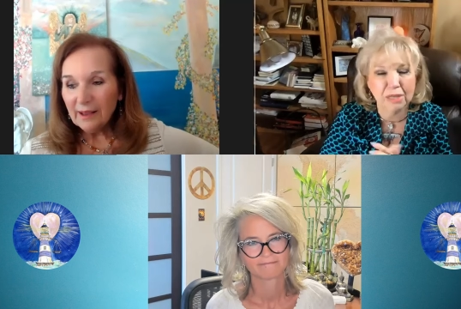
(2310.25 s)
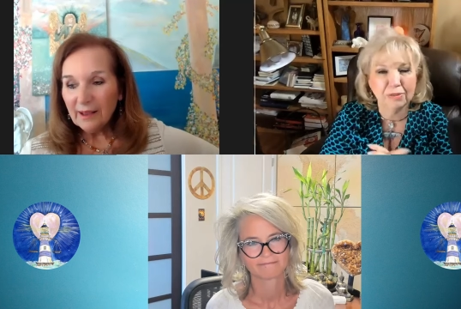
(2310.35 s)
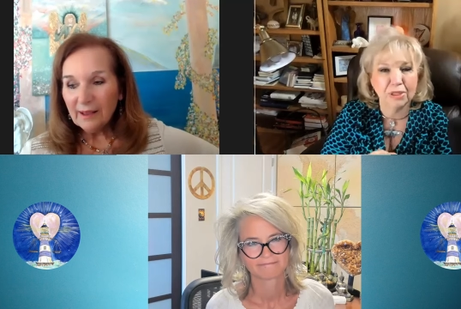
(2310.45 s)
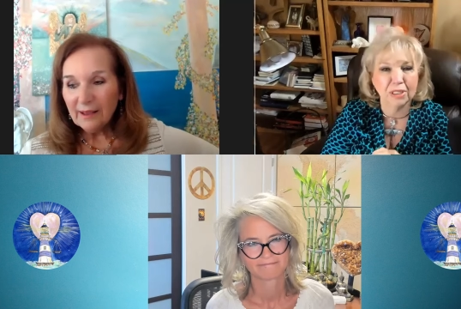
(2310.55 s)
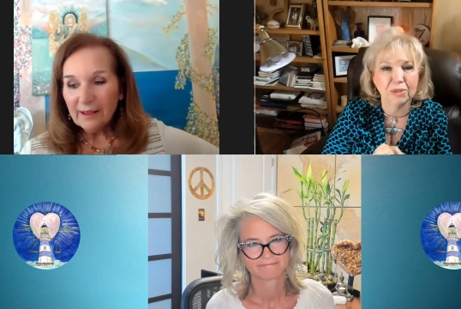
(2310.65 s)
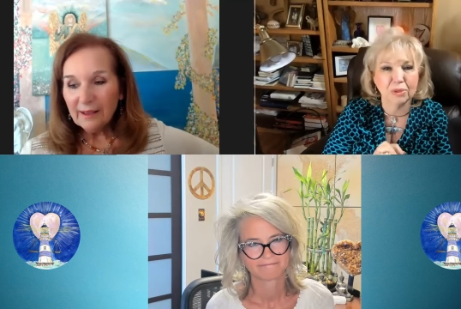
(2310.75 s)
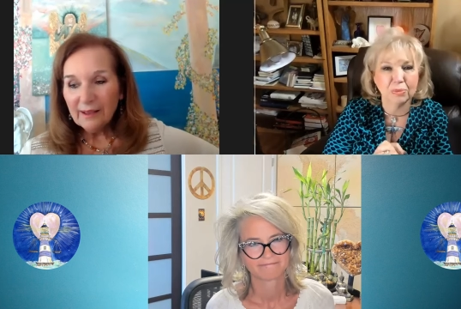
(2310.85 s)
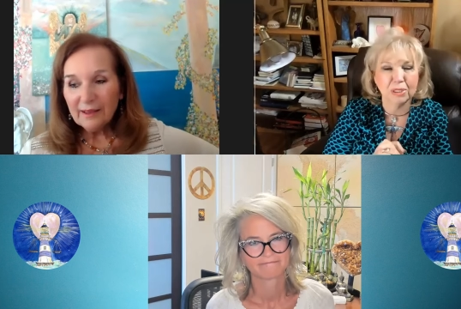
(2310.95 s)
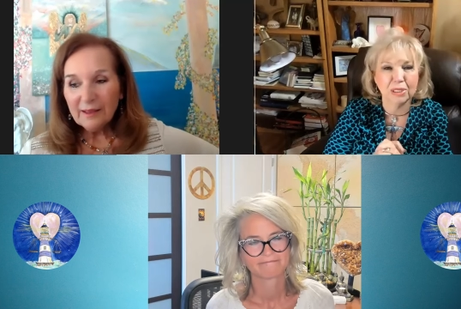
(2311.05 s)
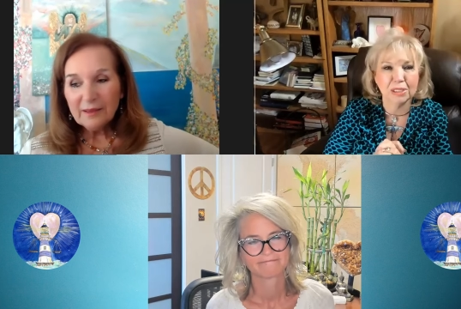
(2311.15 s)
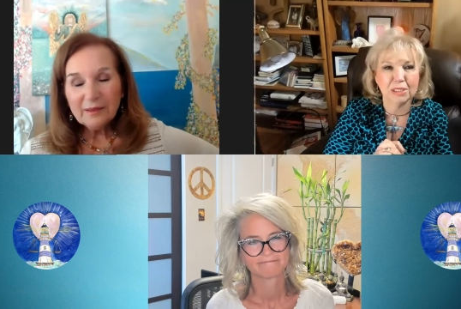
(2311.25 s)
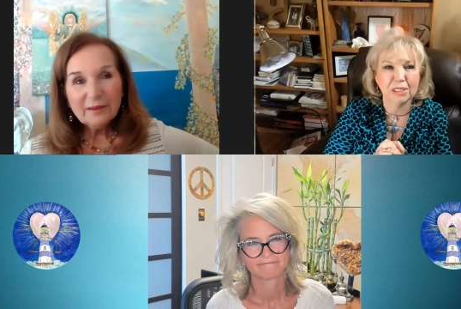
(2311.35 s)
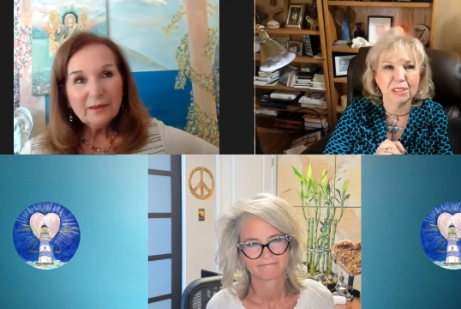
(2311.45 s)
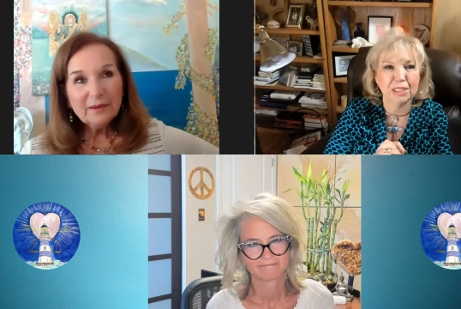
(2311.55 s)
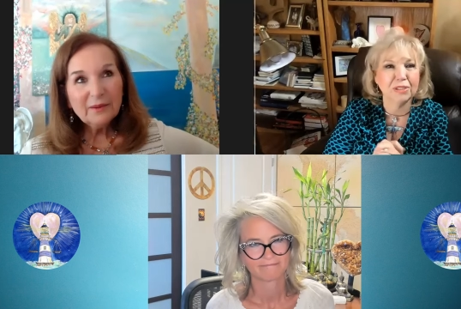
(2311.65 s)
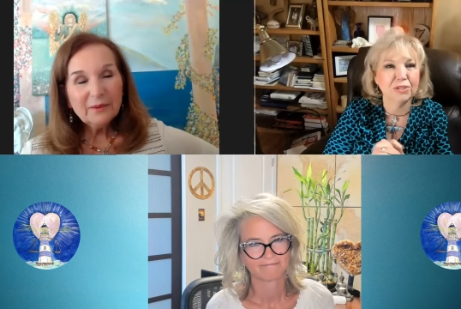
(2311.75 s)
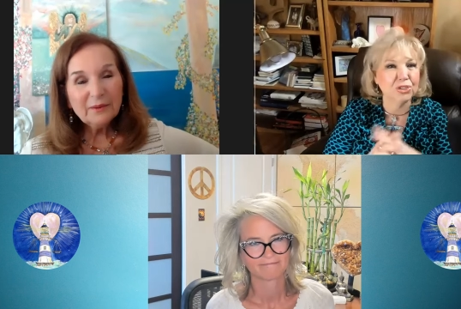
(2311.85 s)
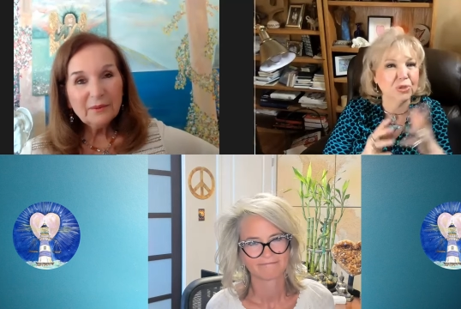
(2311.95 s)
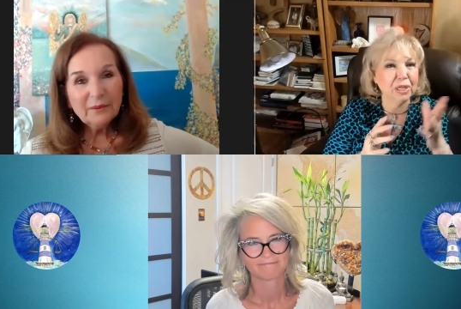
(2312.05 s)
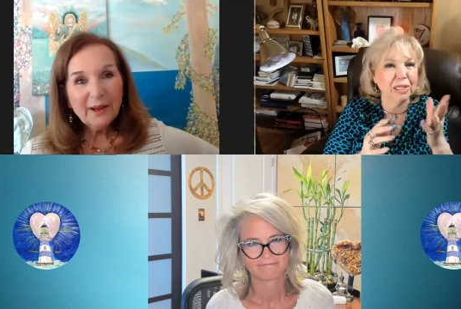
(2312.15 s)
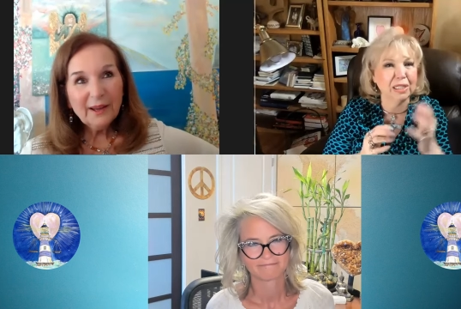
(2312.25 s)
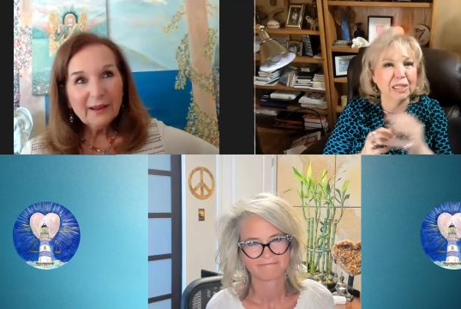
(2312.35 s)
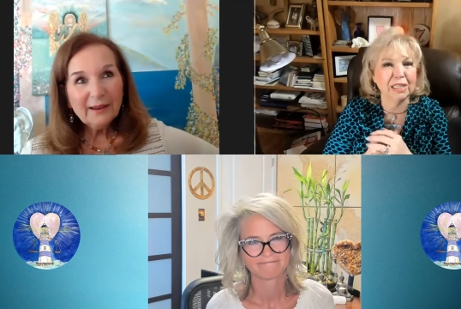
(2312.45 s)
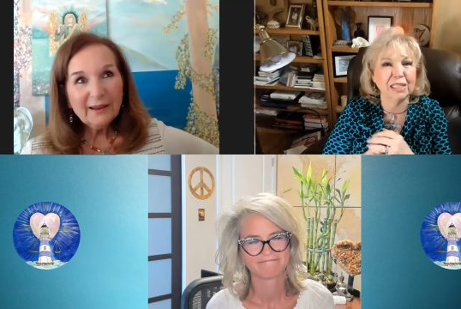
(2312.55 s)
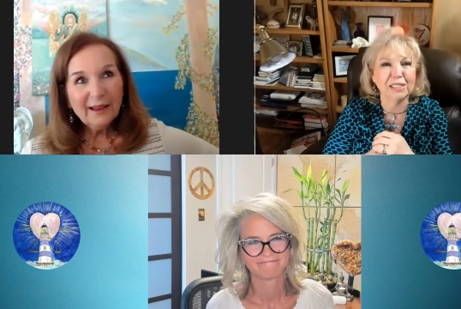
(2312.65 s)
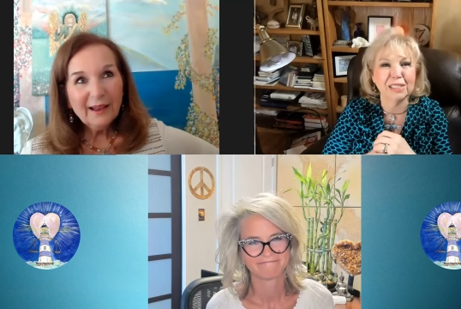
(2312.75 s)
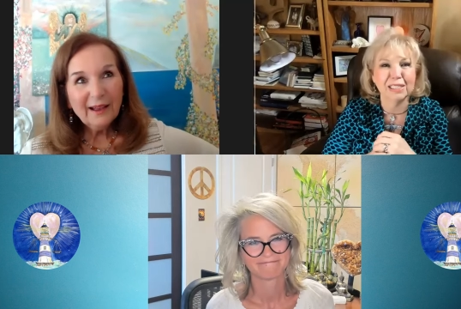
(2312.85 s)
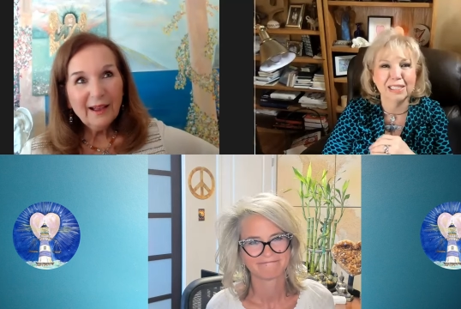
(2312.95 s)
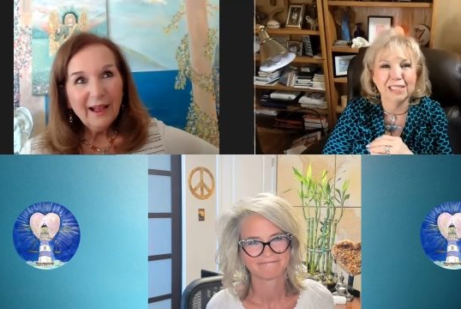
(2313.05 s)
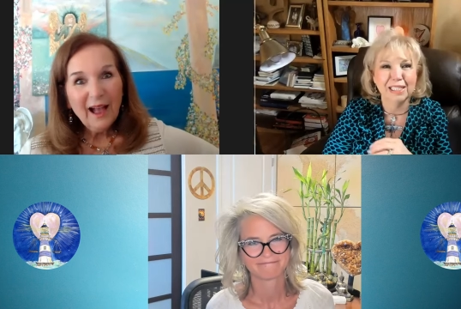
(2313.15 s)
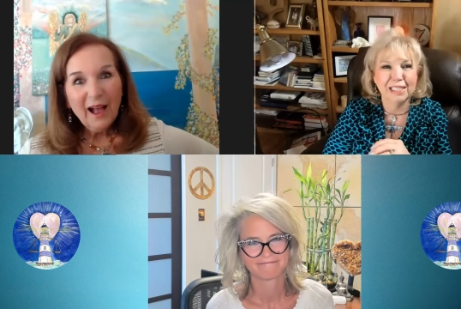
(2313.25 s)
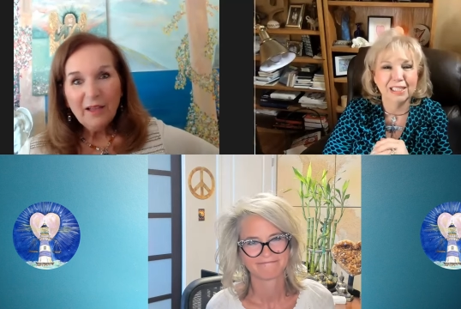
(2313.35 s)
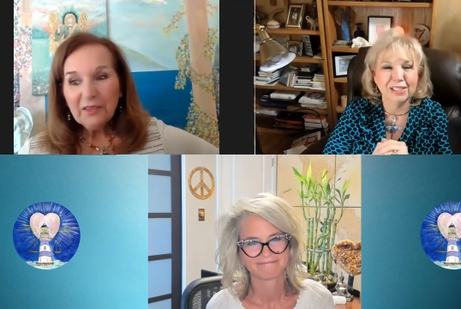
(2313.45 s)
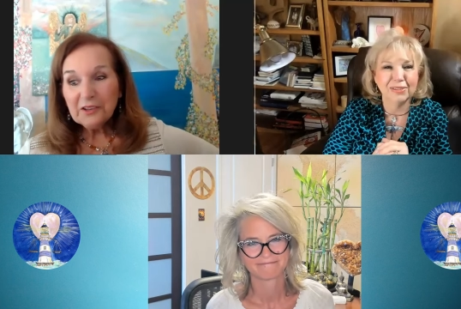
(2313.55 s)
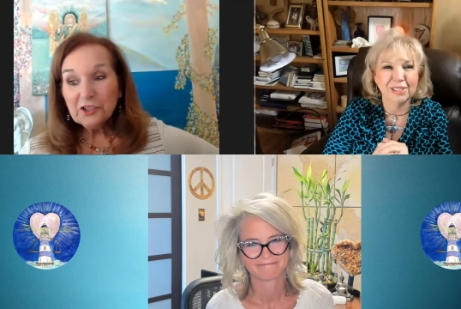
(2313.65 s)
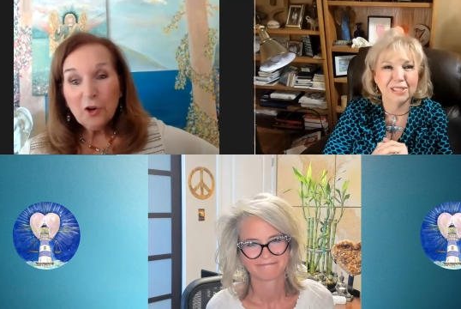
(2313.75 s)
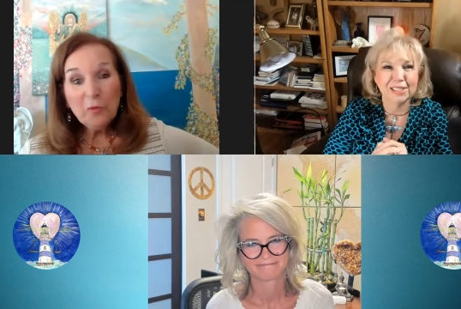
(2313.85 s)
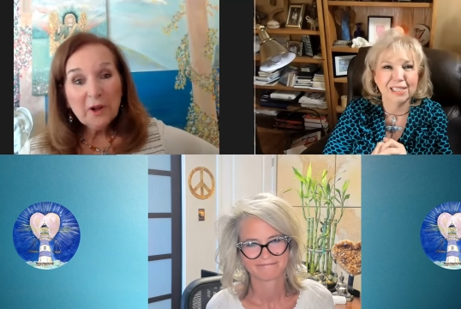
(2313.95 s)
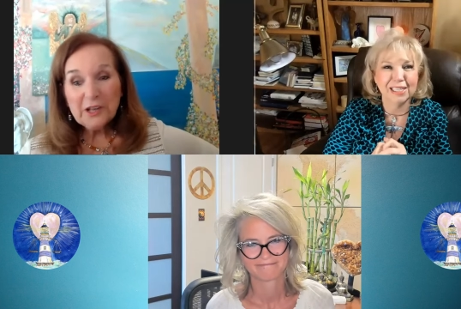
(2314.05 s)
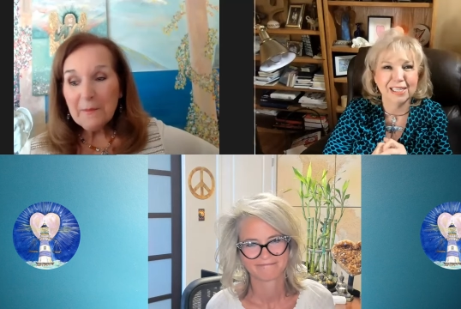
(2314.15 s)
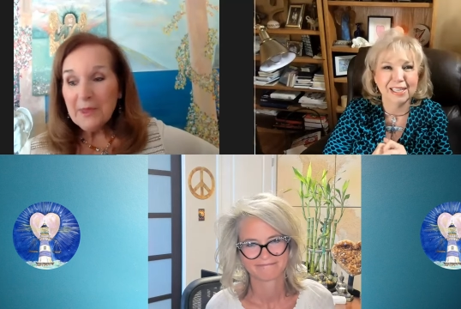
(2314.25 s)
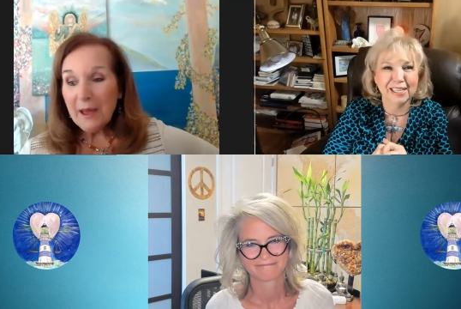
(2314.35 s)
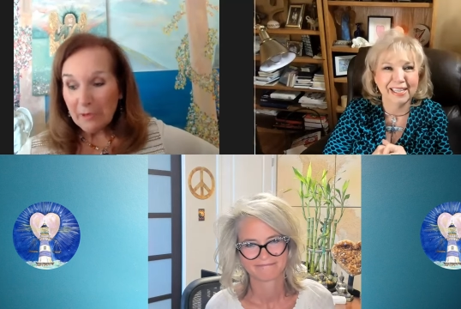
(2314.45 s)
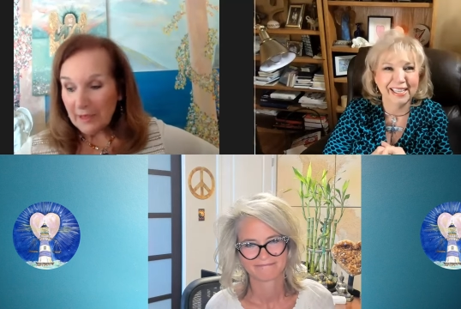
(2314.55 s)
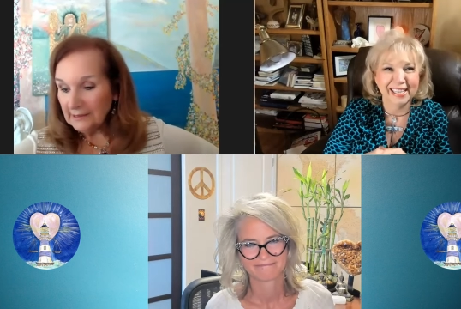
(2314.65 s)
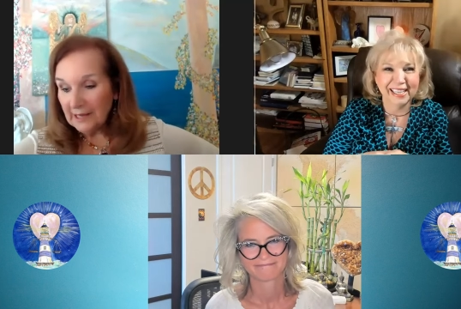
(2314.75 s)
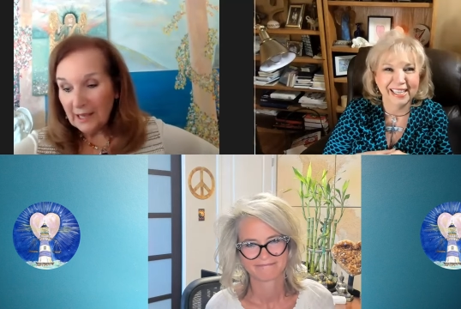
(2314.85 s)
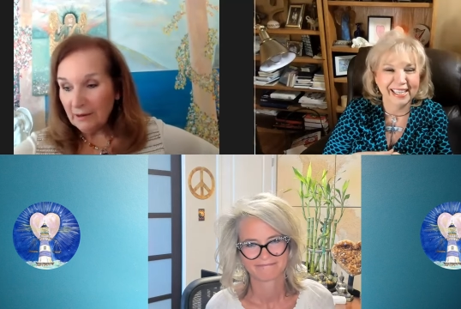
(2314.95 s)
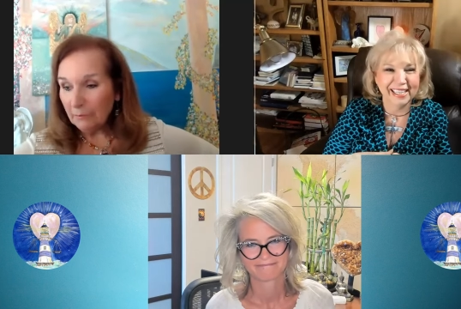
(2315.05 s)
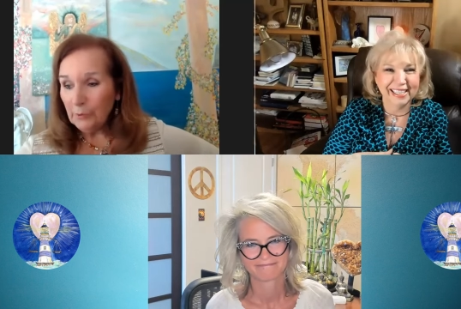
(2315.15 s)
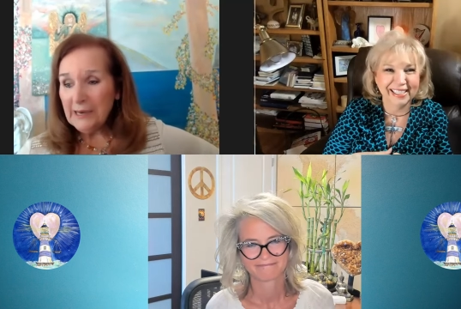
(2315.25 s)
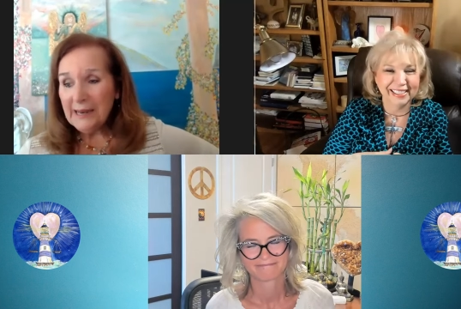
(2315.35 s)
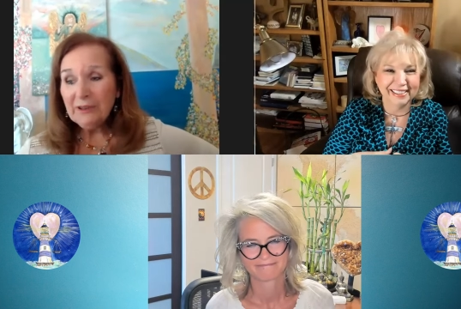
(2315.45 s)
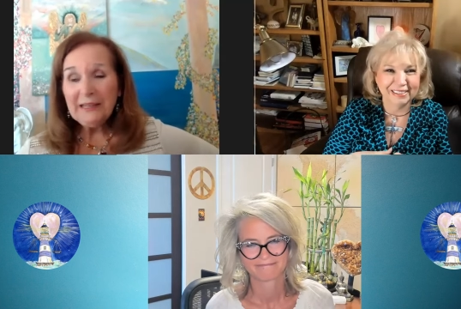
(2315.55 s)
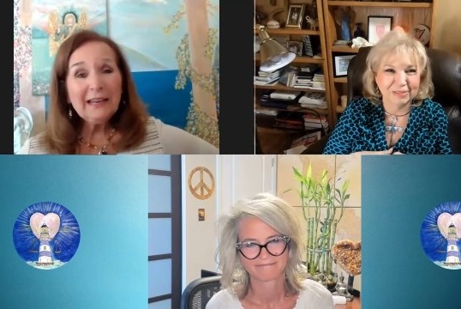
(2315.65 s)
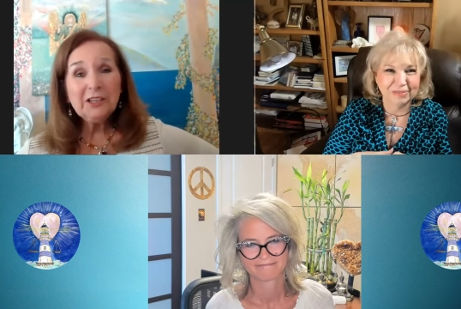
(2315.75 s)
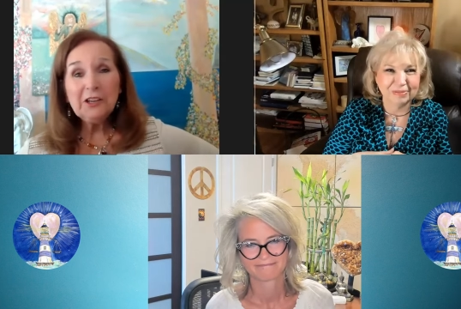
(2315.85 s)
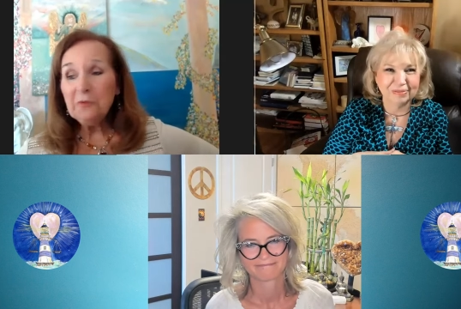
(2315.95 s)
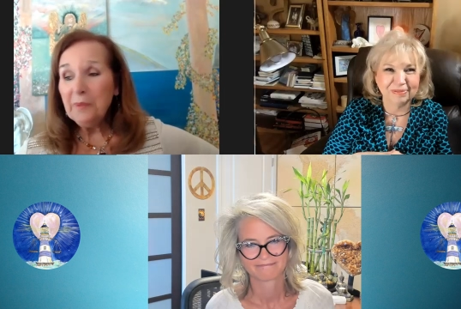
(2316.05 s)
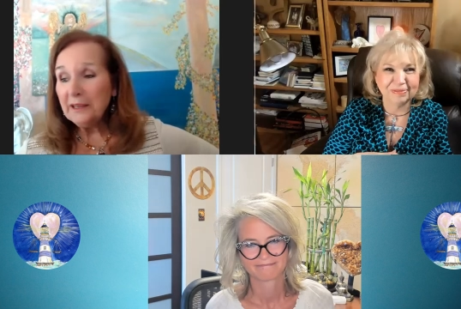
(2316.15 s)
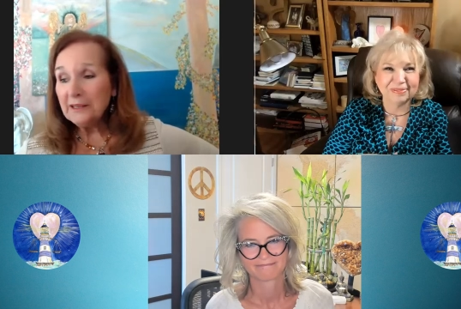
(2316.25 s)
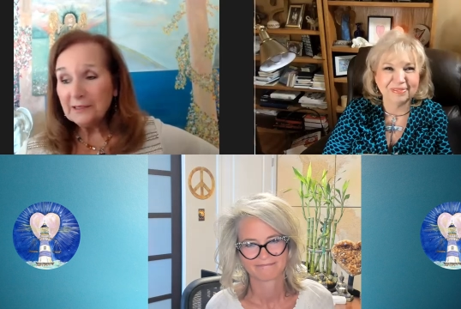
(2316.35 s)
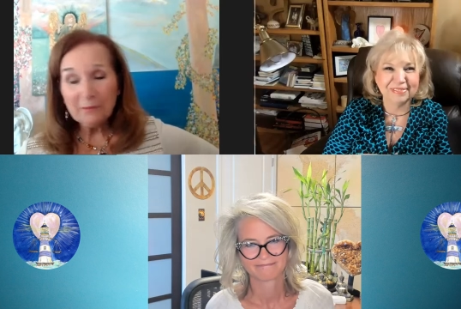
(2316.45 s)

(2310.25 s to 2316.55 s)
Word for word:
Speaker 1: everything will be listed there. Joanne, anything else?
Speaker 2: There's so much. I mean, like I said, we didn't even get into you being a,